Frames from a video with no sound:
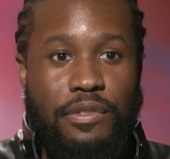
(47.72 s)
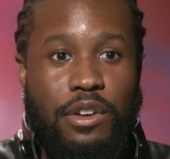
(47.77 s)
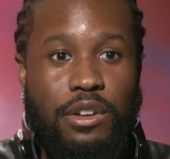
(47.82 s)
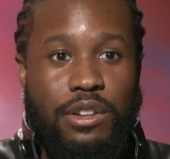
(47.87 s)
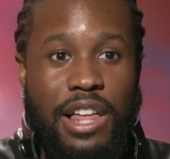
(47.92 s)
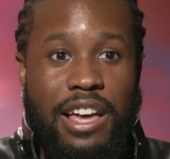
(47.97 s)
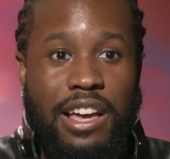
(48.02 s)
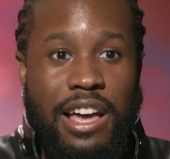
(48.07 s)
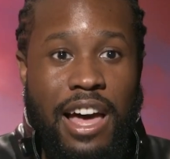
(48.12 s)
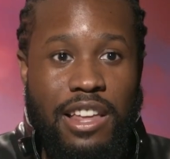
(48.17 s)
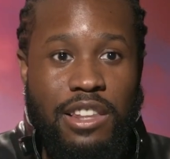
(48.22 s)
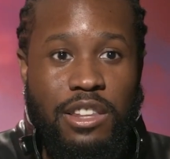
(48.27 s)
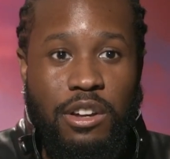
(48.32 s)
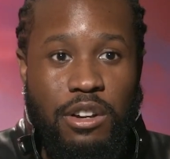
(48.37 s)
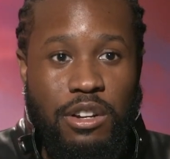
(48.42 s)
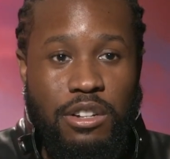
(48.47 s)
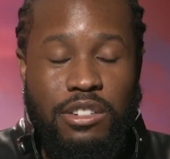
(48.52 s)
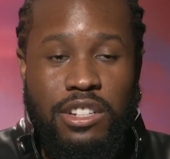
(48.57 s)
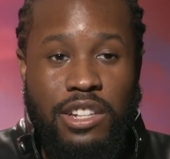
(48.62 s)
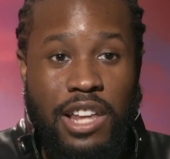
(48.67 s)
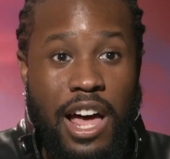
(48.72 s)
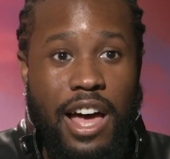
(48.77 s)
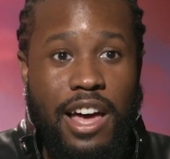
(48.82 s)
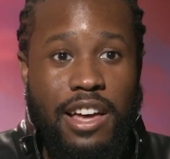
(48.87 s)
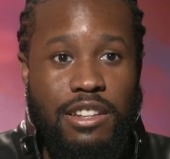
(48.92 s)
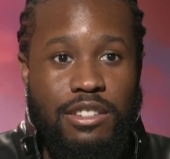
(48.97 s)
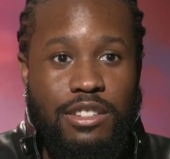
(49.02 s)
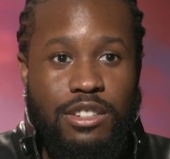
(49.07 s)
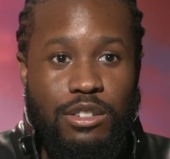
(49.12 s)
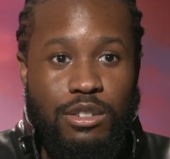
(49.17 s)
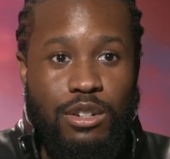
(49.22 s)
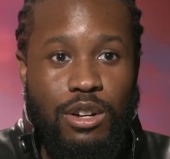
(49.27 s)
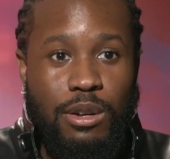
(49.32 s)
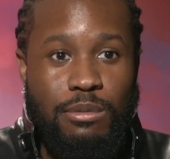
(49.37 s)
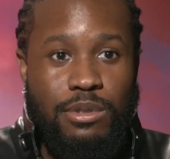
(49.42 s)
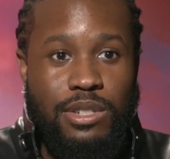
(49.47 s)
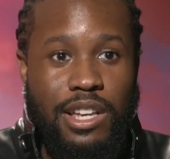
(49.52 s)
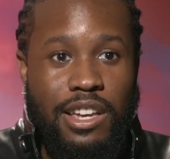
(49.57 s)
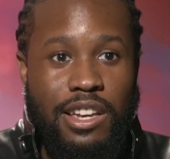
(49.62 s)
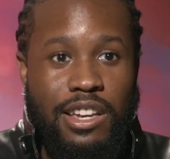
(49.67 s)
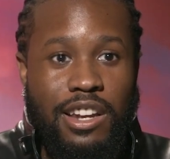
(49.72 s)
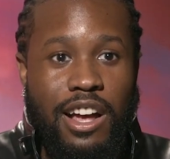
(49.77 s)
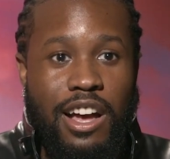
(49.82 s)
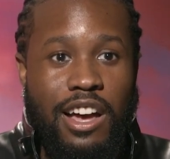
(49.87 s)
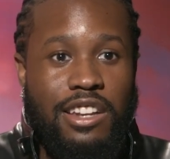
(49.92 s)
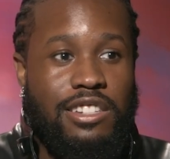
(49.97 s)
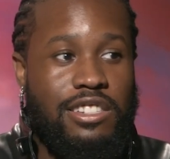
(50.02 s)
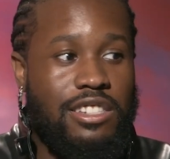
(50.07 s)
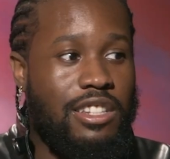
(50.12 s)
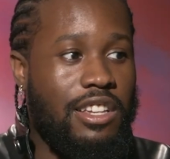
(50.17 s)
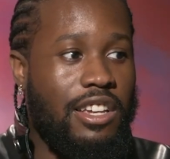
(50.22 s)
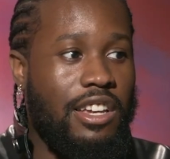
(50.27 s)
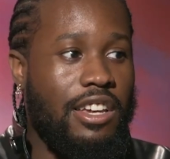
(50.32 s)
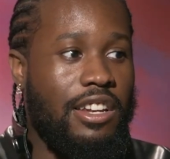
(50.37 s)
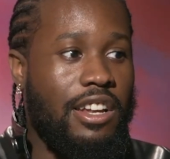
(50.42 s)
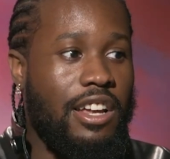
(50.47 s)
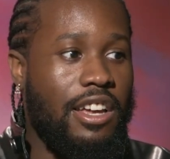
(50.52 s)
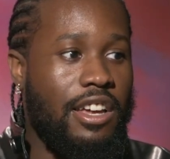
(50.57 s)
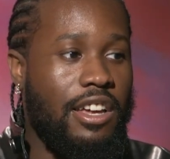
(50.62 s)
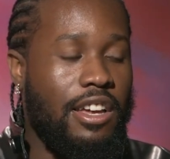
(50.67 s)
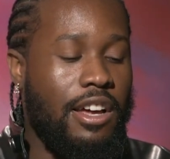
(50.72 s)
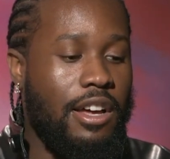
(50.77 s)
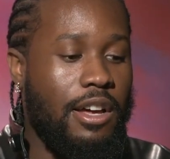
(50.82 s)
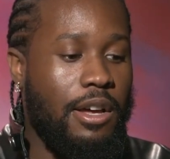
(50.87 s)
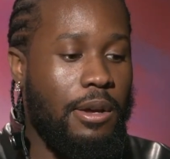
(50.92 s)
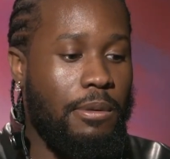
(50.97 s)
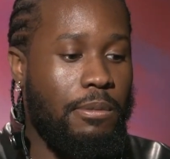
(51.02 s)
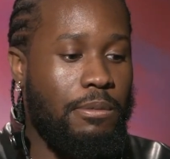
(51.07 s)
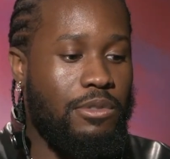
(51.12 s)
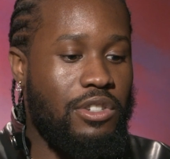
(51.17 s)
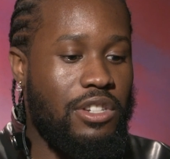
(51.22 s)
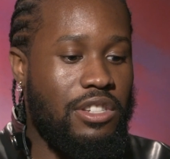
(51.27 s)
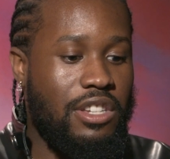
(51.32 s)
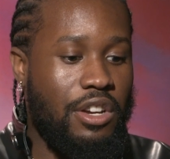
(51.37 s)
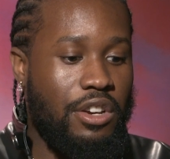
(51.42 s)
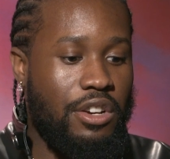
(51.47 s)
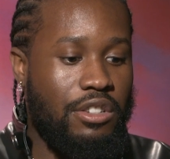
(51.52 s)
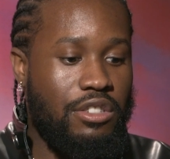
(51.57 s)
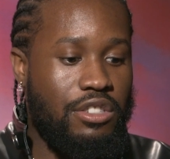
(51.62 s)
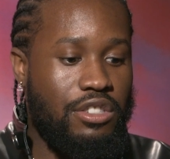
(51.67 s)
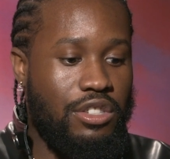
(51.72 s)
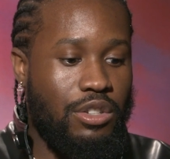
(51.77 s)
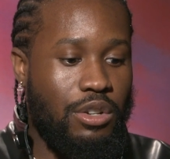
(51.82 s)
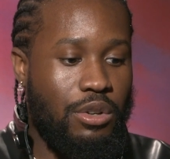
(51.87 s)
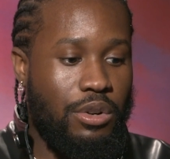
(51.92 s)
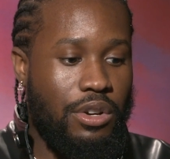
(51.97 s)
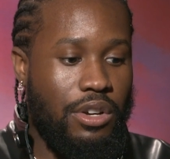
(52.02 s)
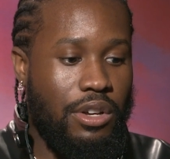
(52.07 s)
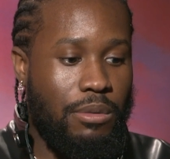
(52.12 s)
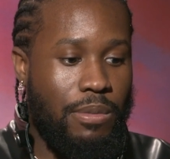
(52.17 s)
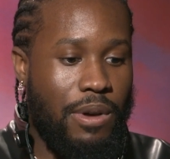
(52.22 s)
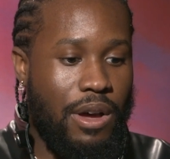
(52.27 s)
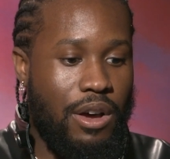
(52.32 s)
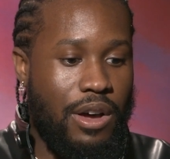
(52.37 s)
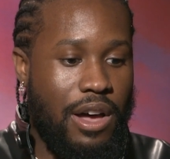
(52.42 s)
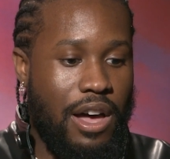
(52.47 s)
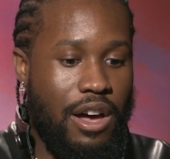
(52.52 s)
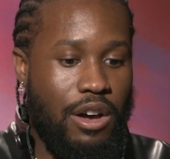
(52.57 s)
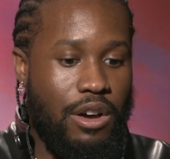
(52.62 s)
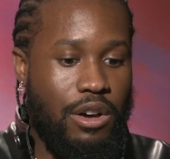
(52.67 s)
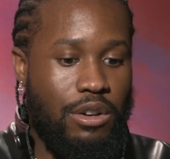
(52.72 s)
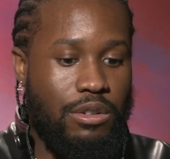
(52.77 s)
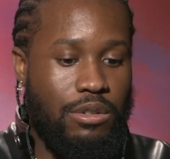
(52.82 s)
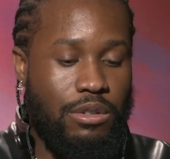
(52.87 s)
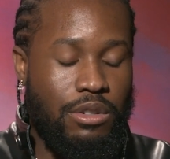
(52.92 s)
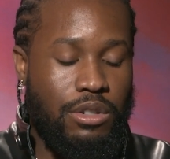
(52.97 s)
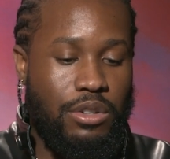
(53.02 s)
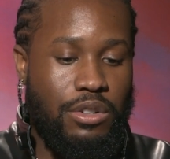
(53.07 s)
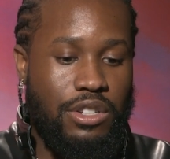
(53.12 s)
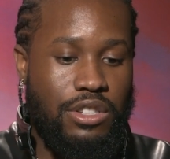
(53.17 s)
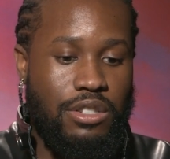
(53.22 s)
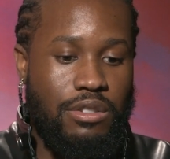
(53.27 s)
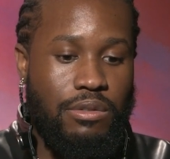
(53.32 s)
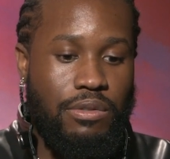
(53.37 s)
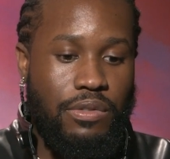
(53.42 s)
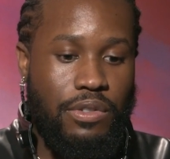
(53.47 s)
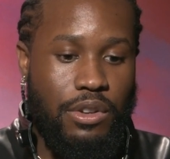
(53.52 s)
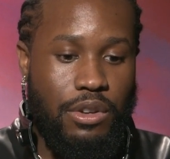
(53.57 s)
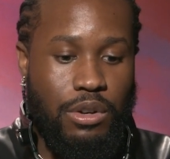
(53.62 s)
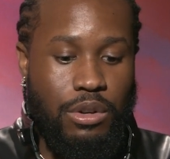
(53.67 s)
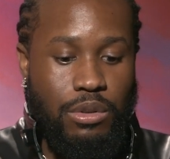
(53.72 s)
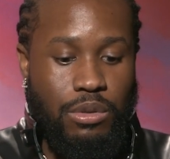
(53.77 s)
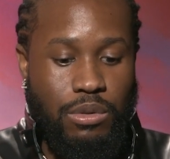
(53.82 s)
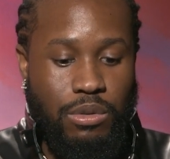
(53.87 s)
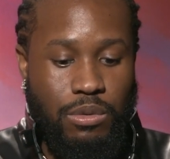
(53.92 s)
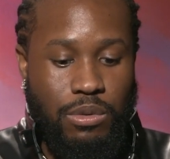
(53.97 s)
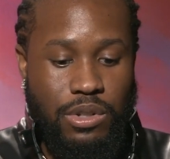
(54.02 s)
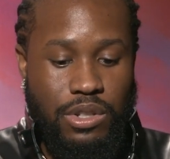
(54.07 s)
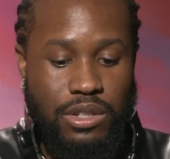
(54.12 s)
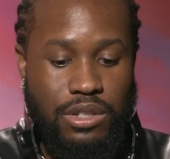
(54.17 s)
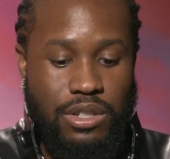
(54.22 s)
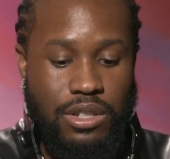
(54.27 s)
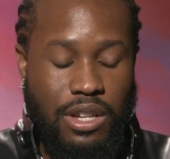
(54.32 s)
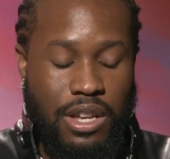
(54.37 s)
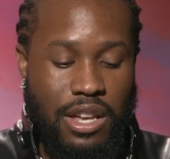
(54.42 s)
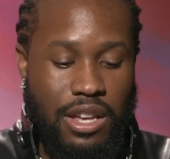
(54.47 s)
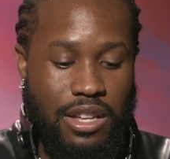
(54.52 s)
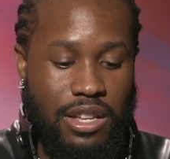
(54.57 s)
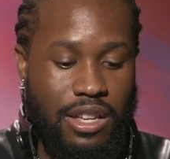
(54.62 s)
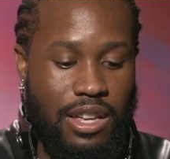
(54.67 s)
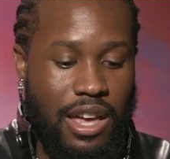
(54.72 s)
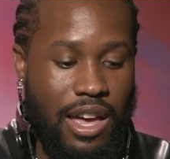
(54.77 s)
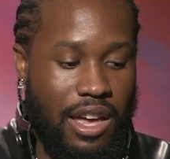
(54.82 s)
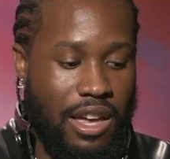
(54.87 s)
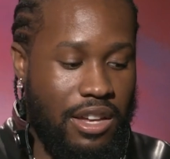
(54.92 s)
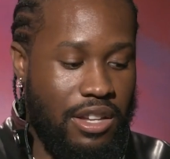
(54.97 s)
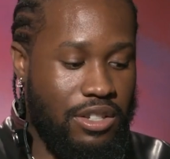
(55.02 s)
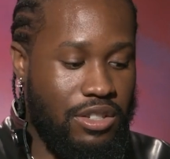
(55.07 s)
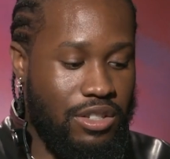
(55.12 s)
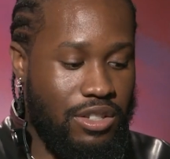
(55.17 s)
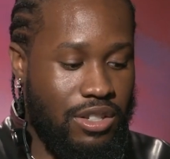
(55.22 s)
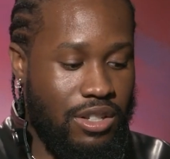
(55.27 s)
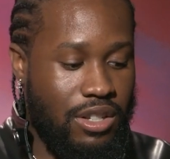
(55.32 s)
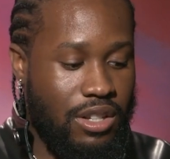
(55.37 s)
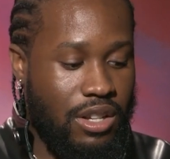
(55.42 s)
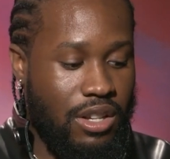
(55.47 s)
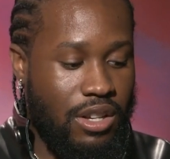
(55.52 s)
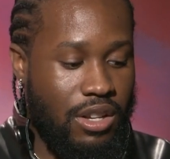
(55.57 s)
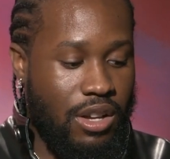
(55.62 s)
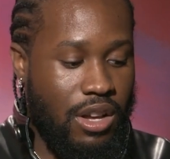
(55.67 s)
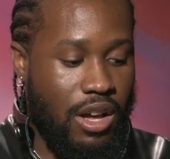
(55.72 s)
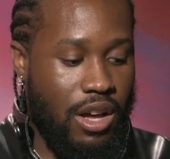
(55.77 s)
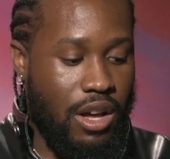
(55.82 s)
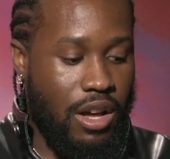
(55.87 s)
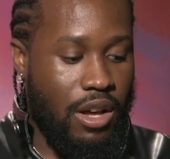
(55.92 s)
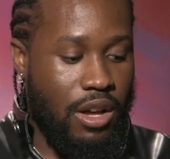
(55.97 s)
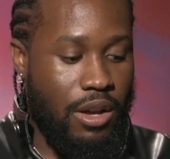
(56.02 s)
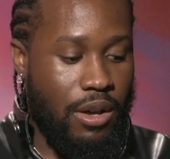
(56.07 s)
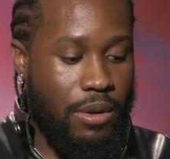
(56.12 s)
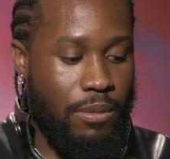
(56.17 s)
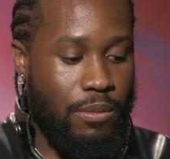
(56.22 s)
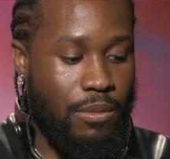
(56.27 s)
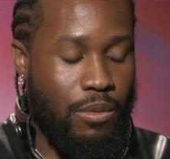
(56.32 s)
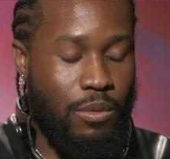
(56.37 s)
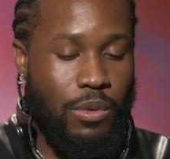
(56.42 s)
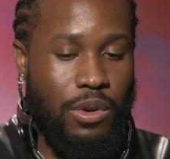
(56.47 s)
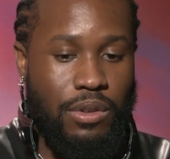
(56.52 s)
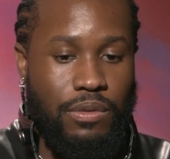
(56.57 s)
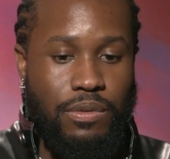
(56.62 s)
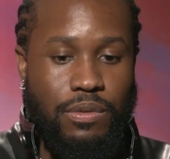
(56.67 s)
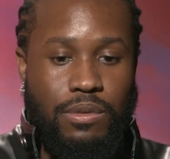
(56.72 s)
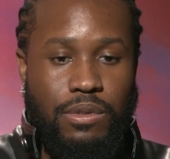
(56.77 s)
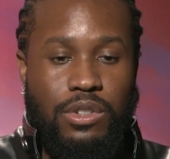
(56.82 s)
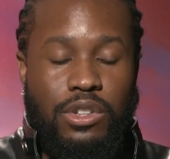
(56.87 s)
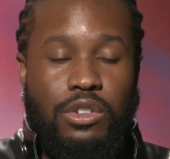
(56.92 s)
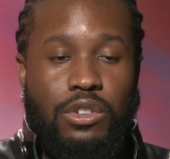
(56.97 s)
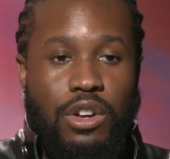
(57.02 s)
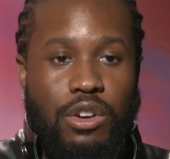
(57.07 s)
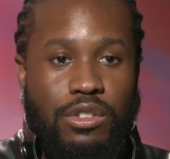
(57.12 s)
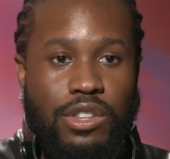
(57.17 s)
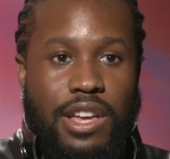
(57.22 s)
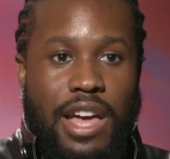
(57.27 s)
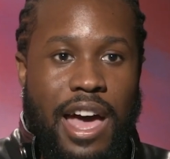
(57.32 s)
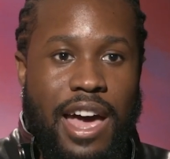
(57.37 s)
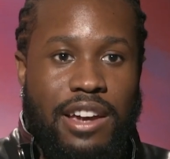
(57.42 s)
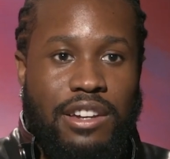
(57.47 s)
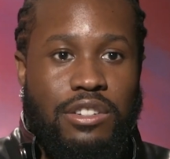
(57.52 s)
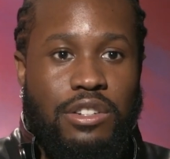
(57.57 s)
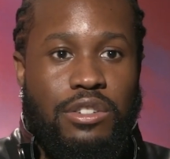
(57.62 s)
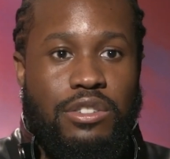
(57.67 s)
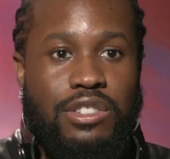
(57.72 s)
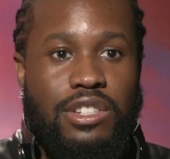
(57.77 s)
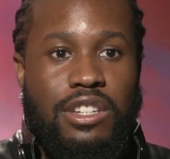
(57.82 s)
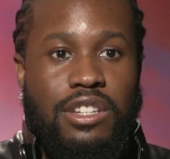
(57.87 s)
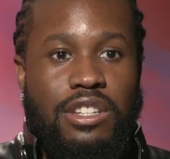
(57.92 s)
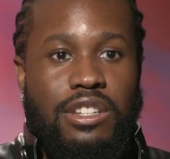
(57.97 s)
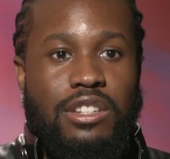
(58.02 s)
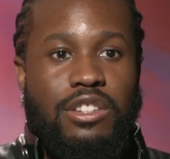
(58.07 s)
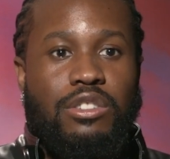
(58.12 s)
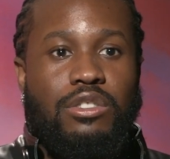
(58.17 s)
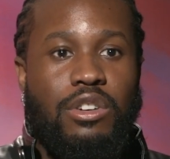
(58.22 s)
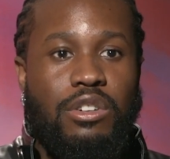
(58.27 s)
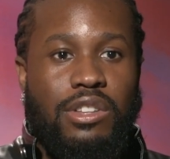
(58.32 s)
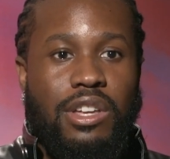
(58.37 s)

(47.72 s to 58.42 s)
I feel like I learned a lot. You know what I'm saying? Honestly. And I just hearing the story about how Chris and Phil was engaged with the actors, and